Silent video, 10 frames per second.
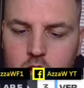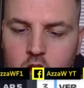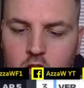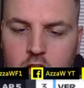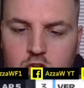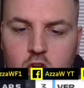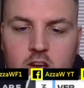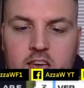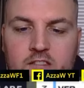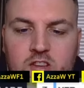I'm going to try
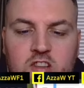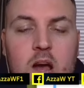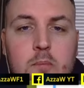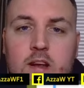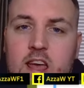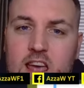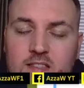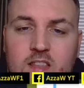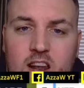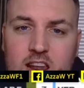and get Verstappen
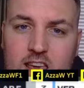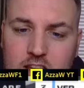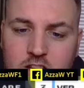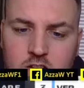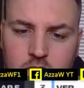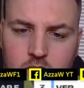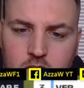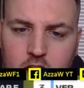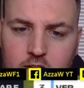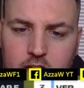in the lead
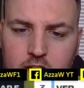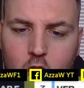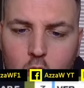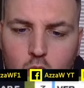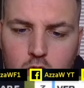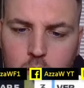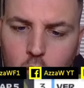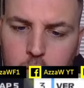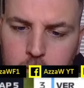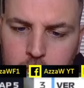and then hold him up.